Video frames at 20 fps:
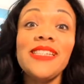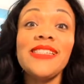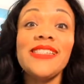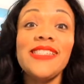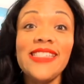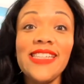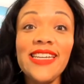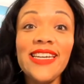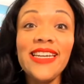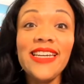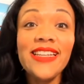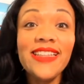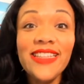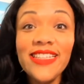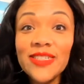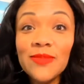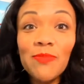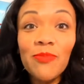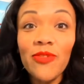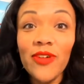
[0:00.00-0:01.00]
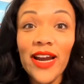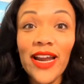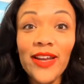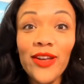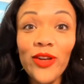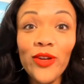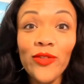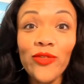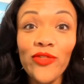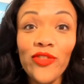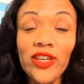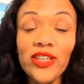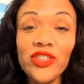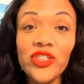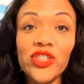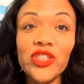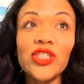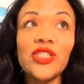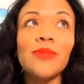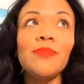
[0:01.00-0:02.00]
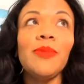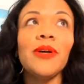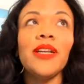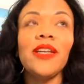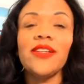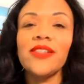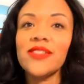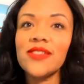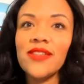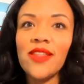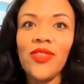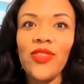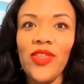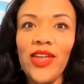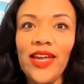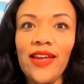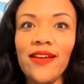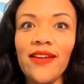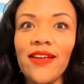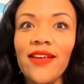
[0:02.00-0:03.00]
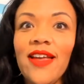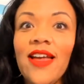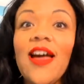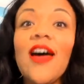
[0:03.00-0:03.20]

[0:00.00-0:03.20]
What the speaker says: seeing these brand new features, but here's the thing.